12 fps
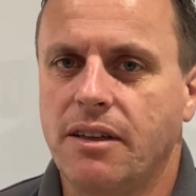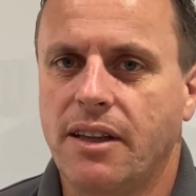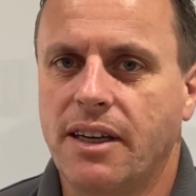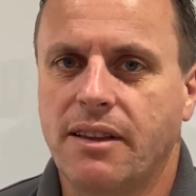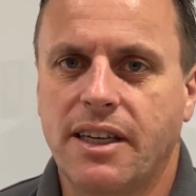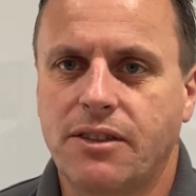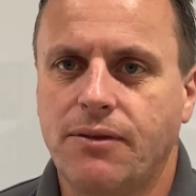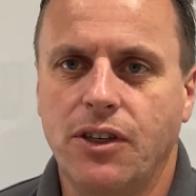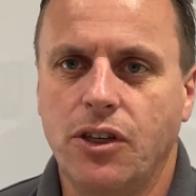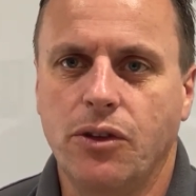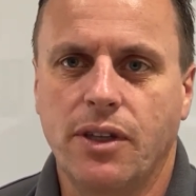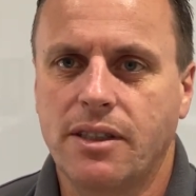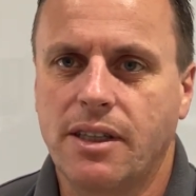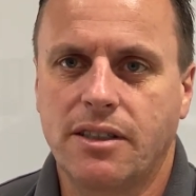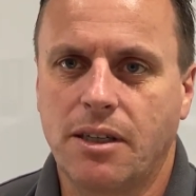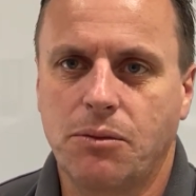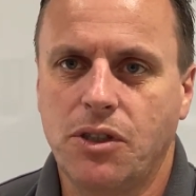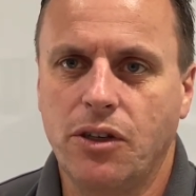That's for you. That's
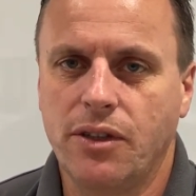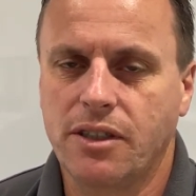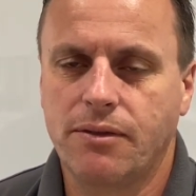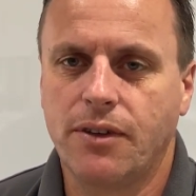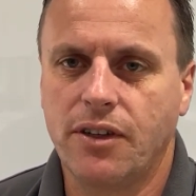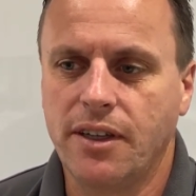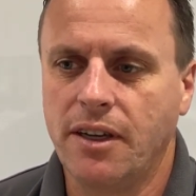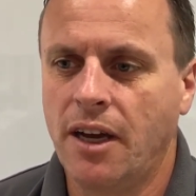up to you. That's fine.